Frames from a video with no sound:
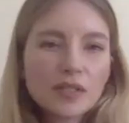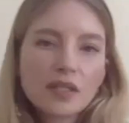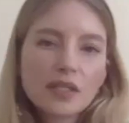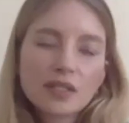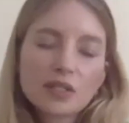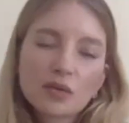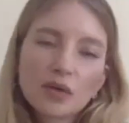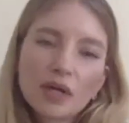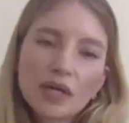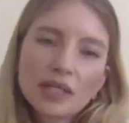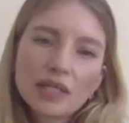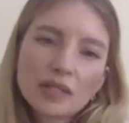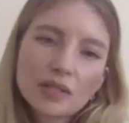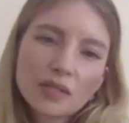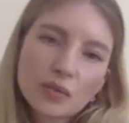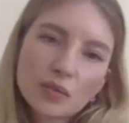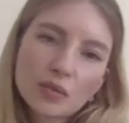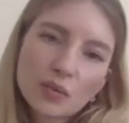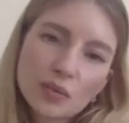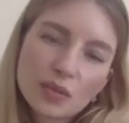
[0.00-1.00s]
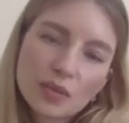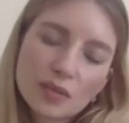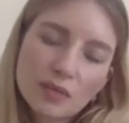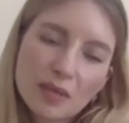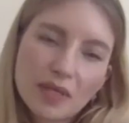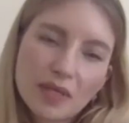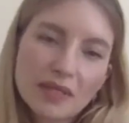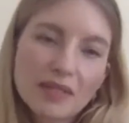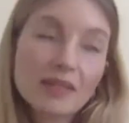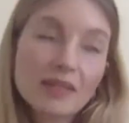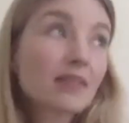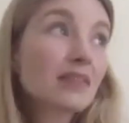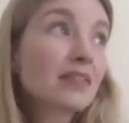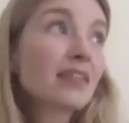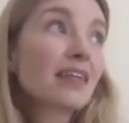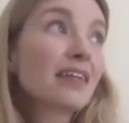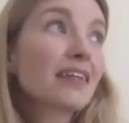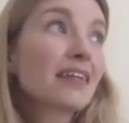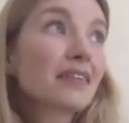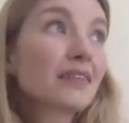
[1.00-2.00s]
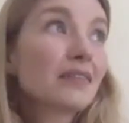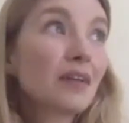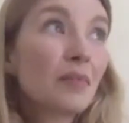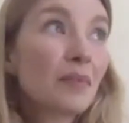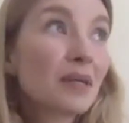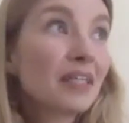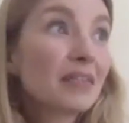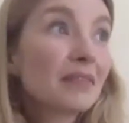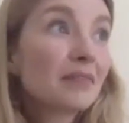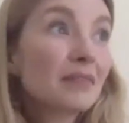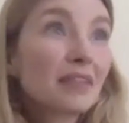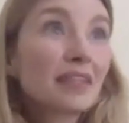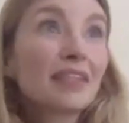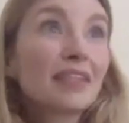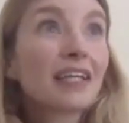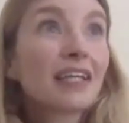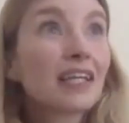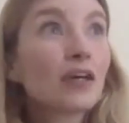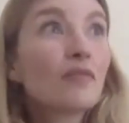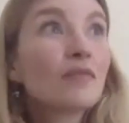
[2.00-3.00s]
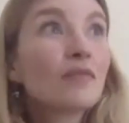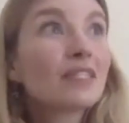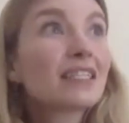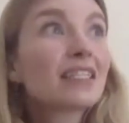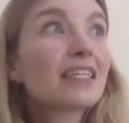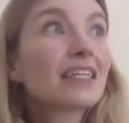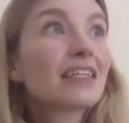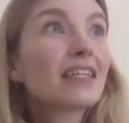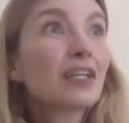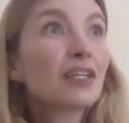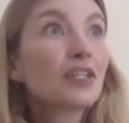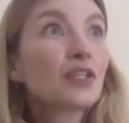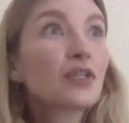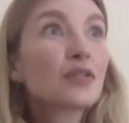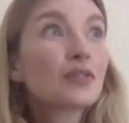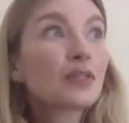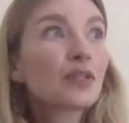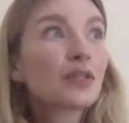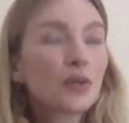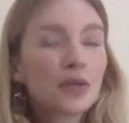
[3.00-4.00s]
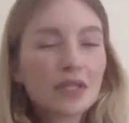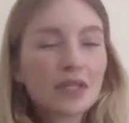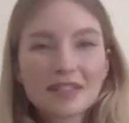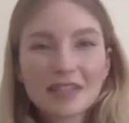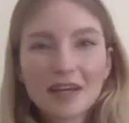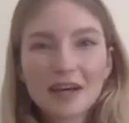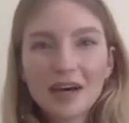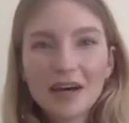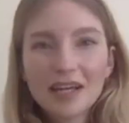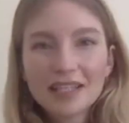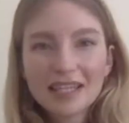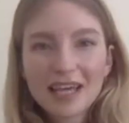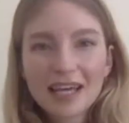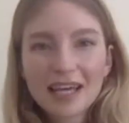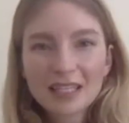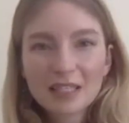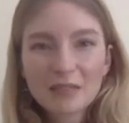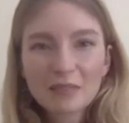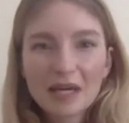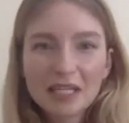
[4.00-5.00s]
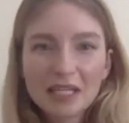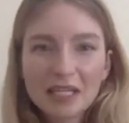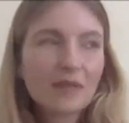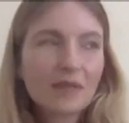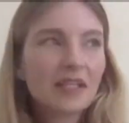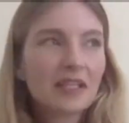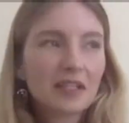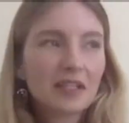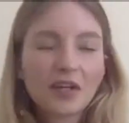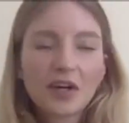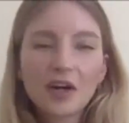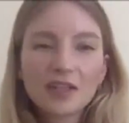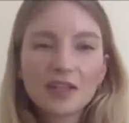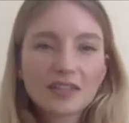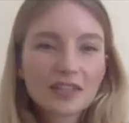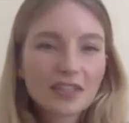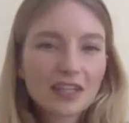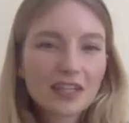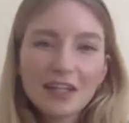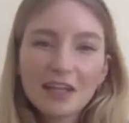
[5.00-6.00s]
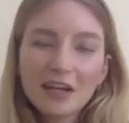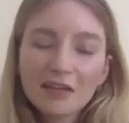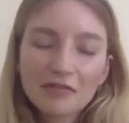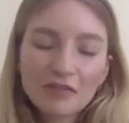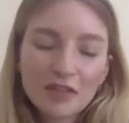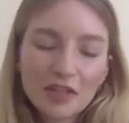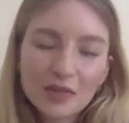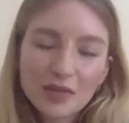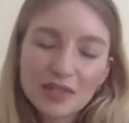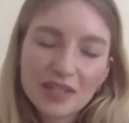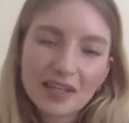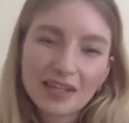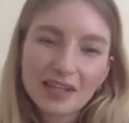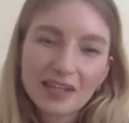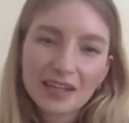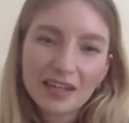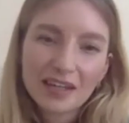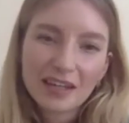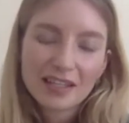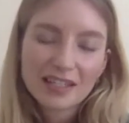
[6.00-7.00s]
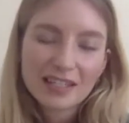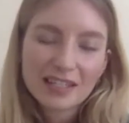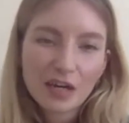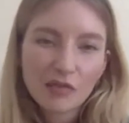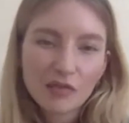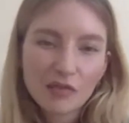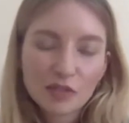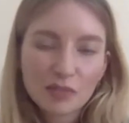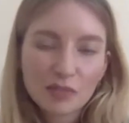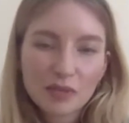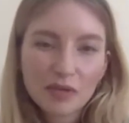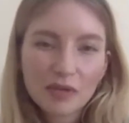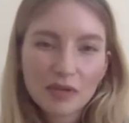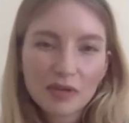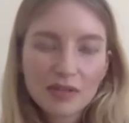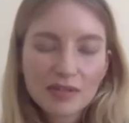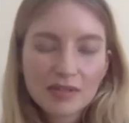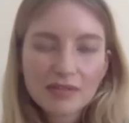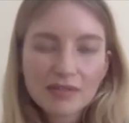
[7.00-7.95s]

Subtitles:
it's great to source pieces, because they used a lot inside to add space, but in the garden, I love using salvage mirrors.